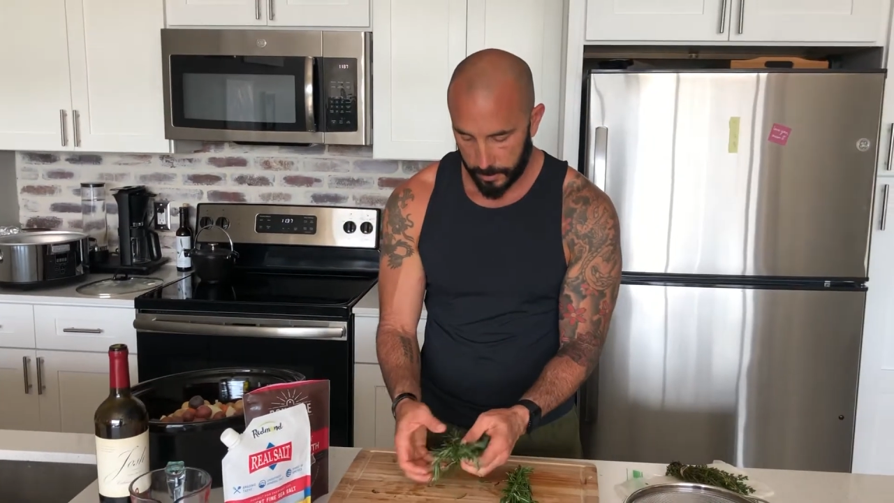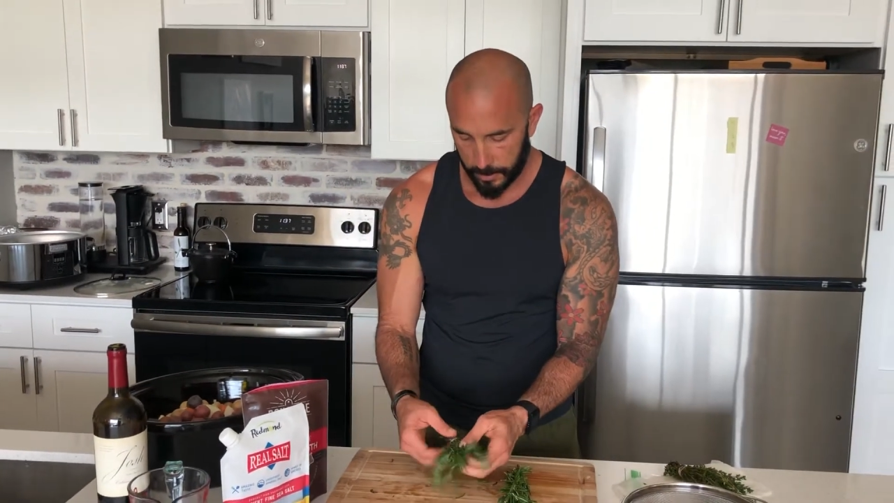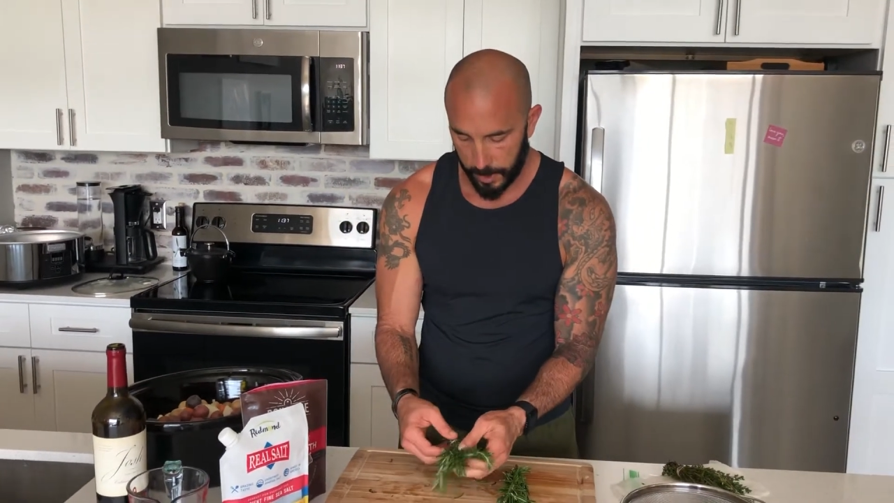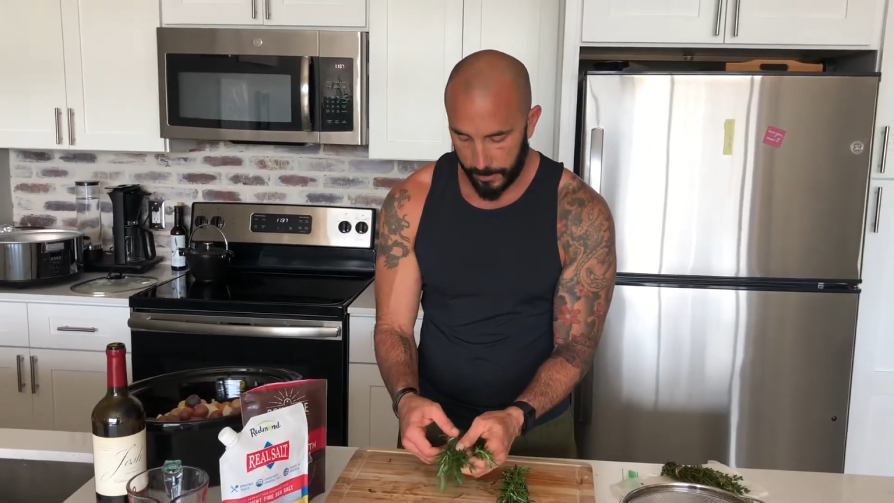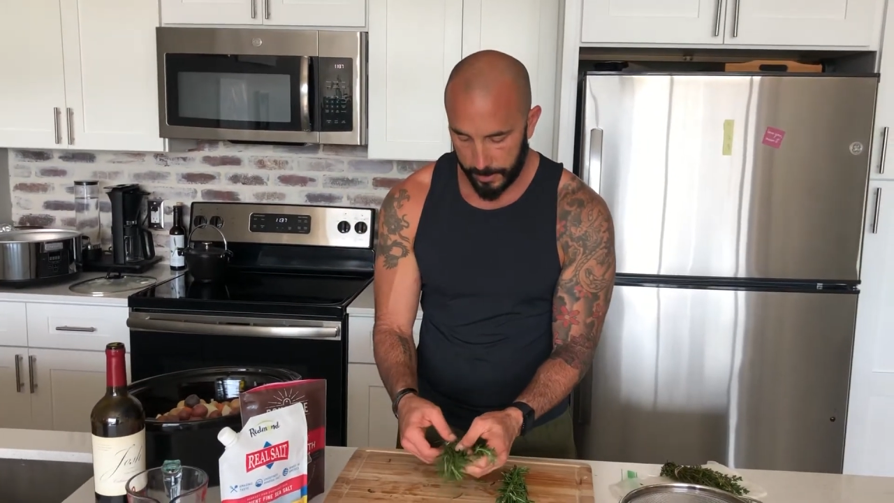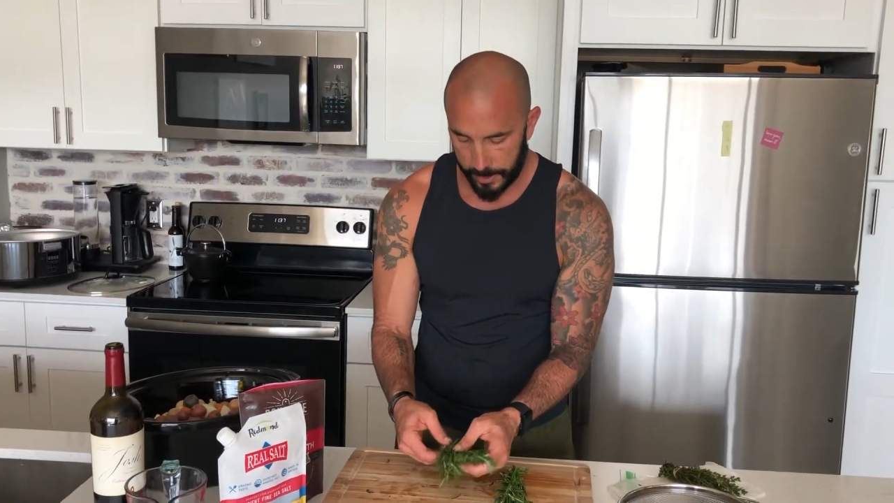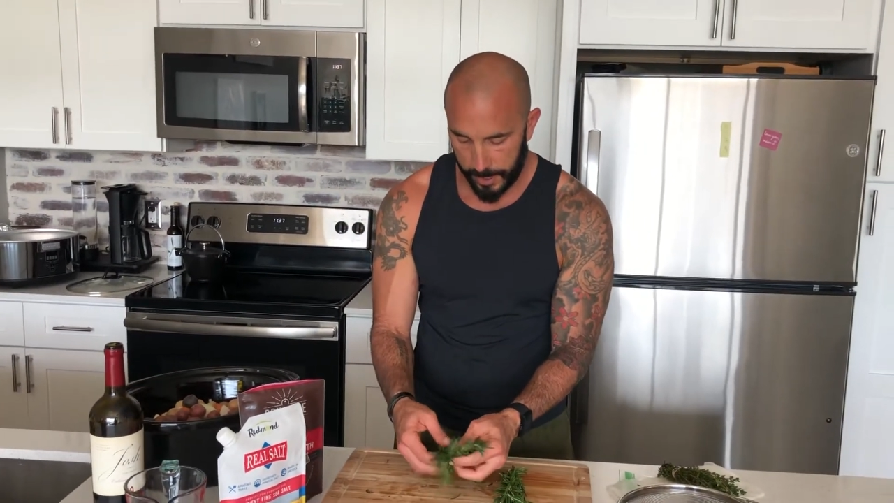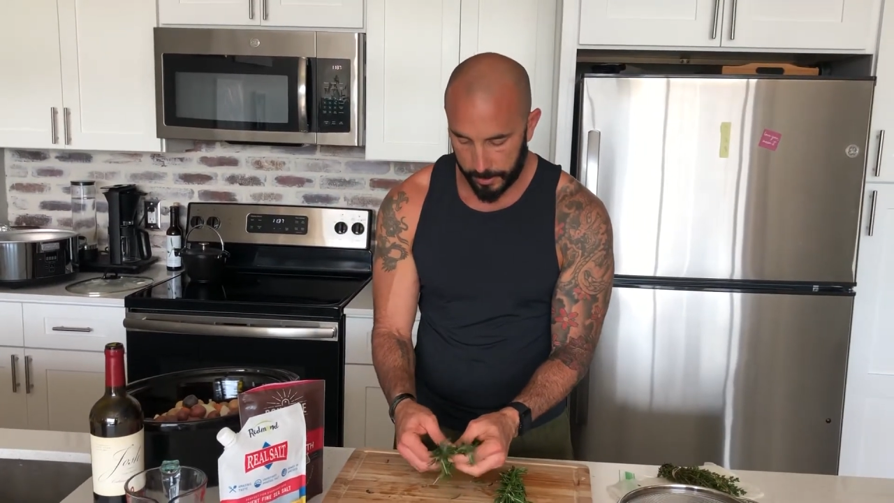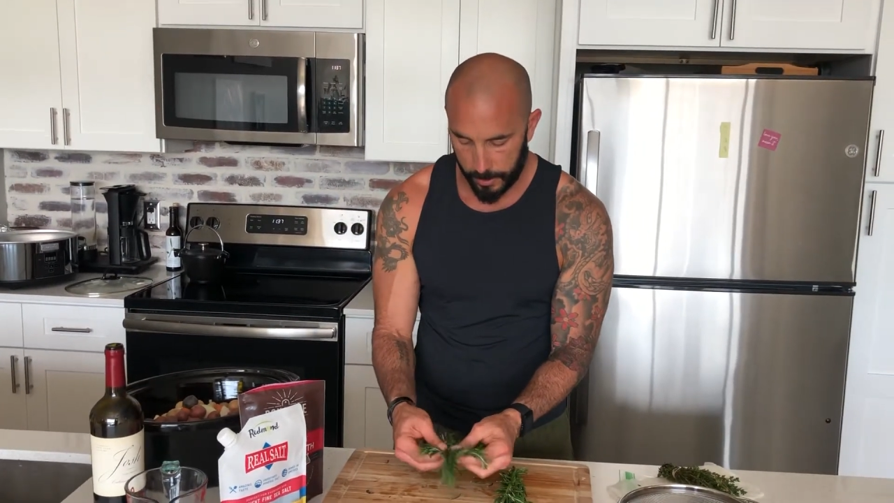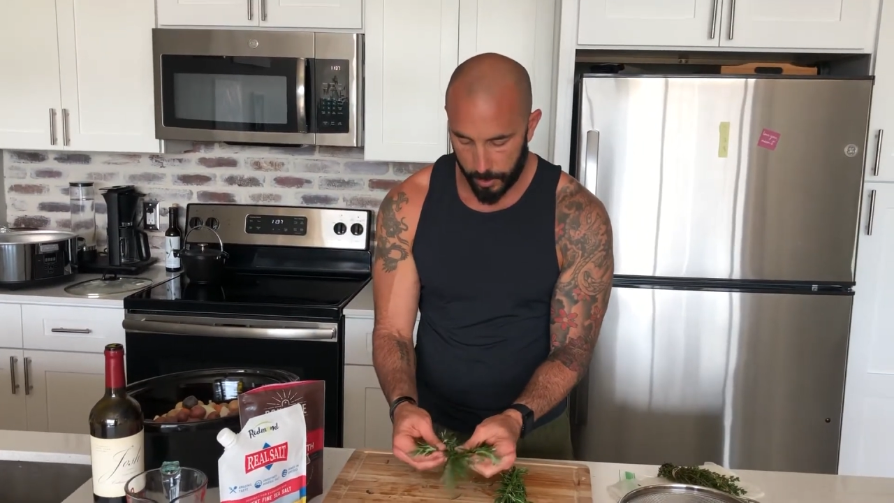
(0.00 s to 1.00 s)
So I'm gonna
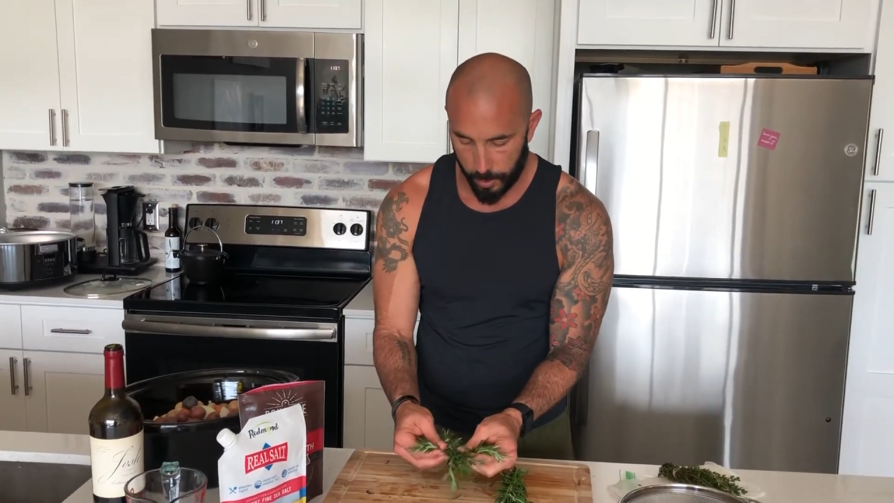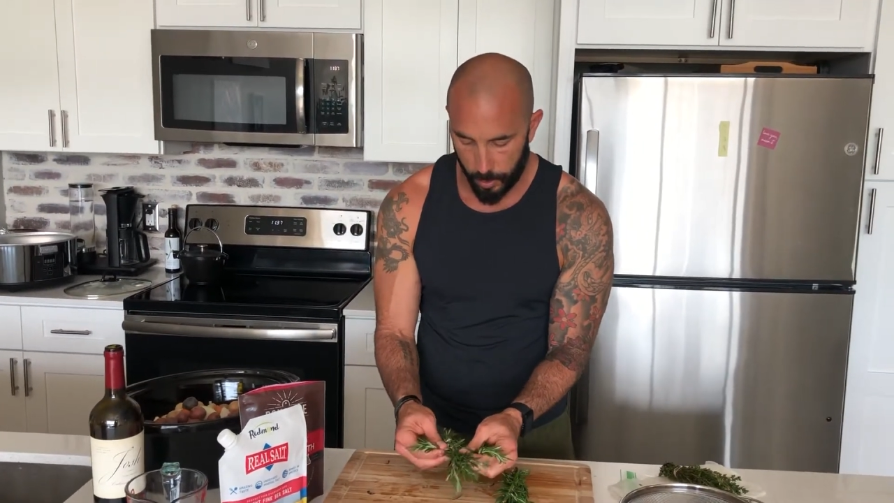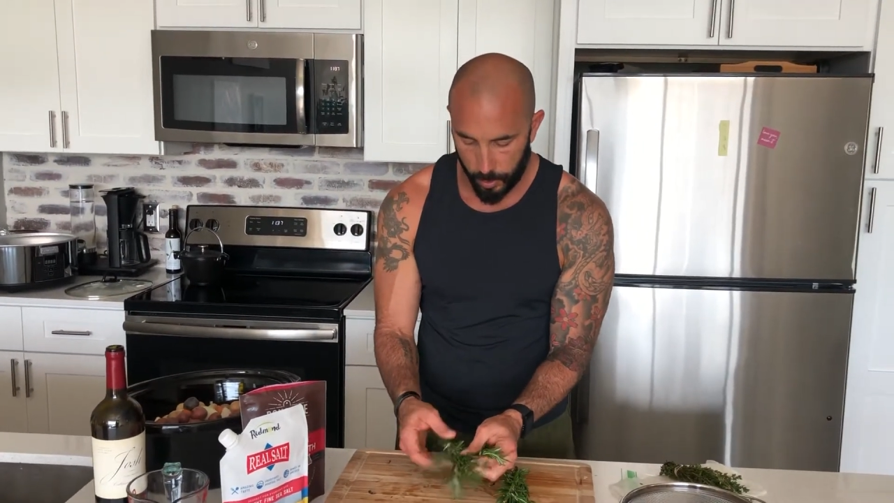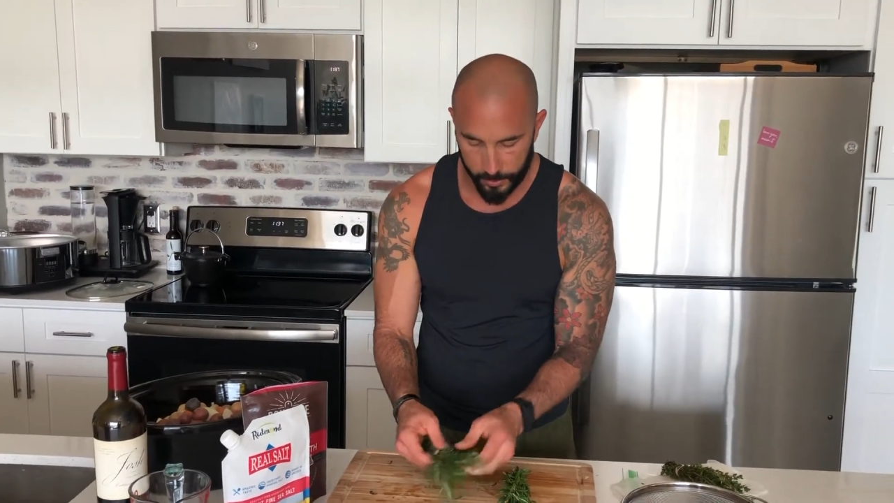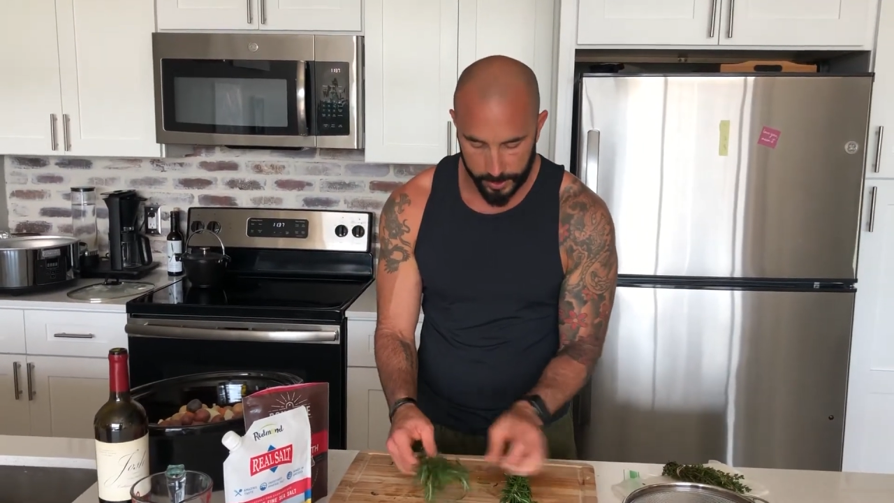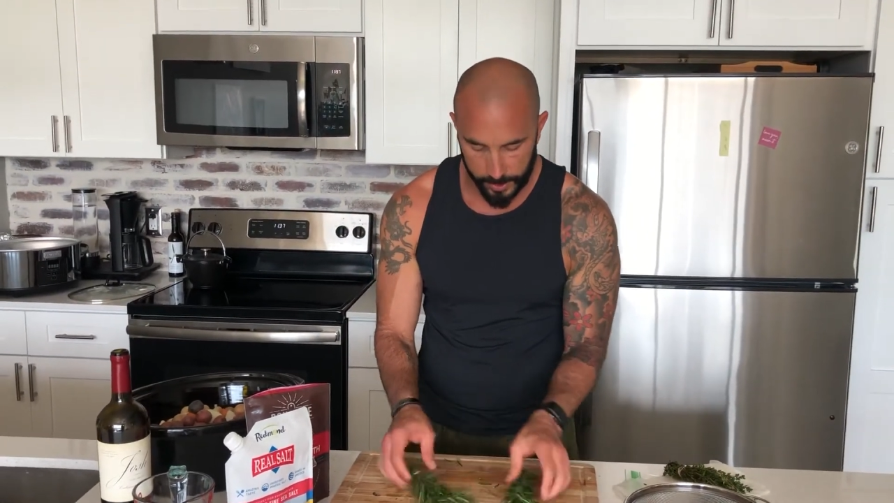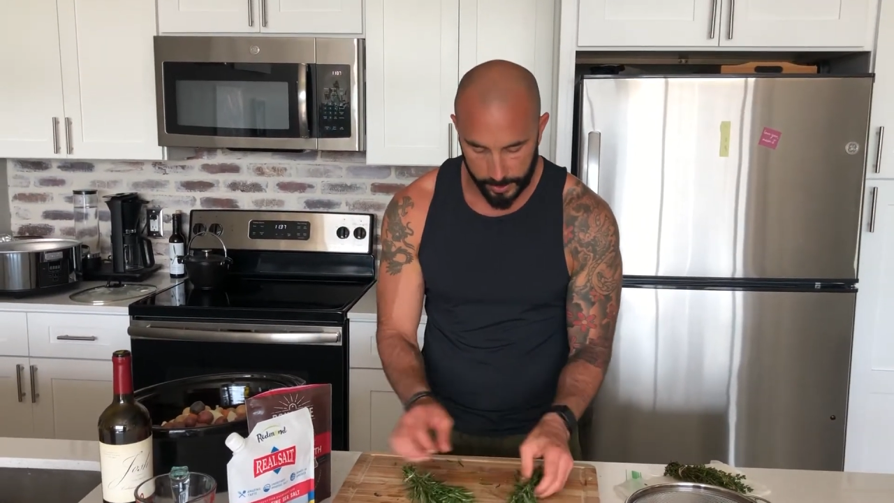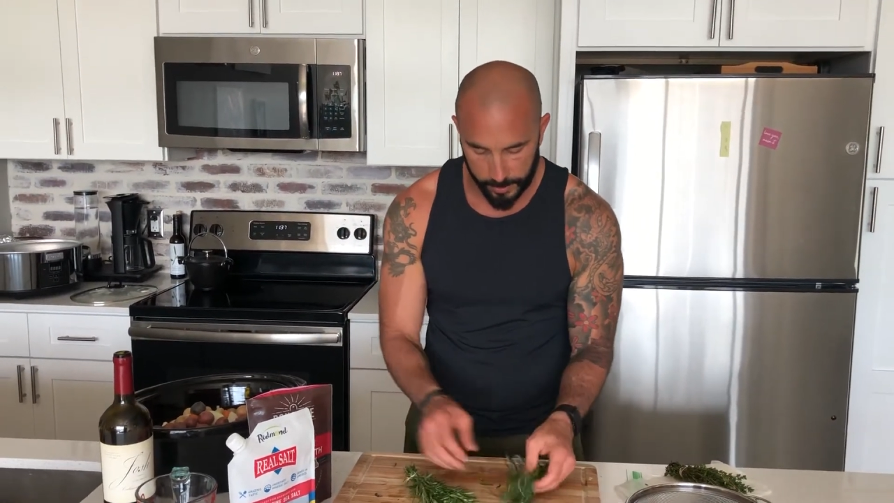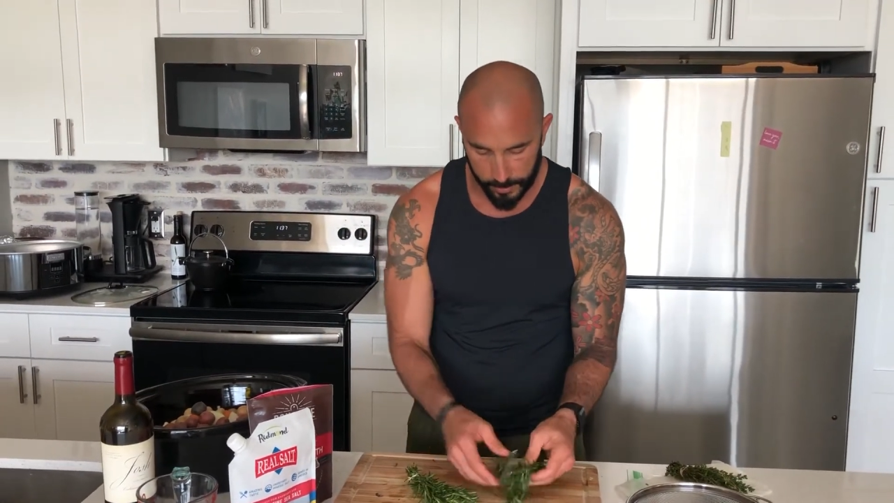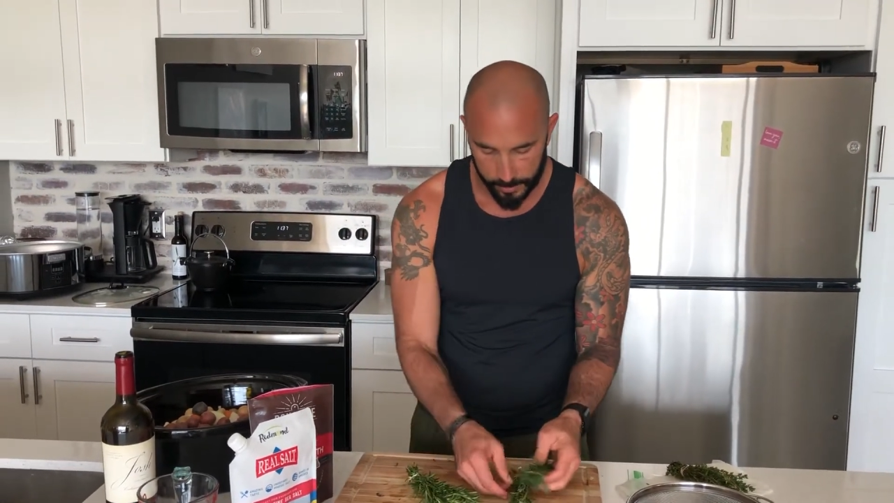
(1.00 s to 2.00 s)
take the whole thing
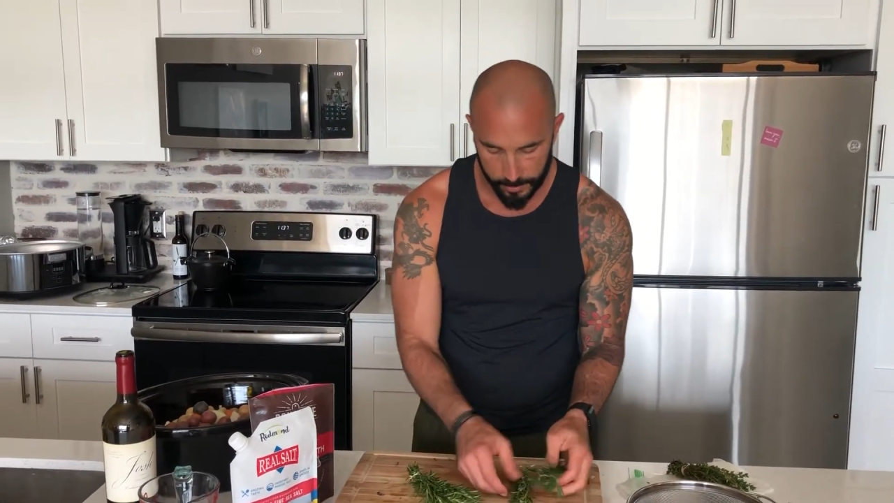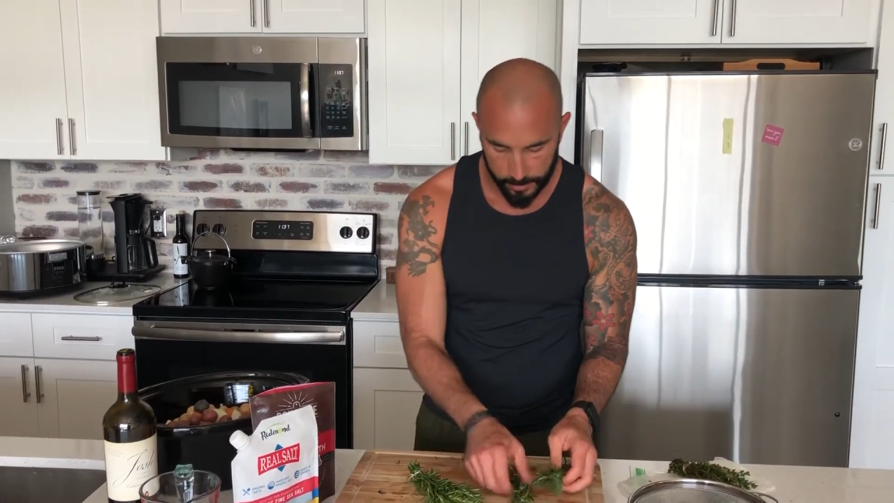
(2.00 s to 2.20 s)
here,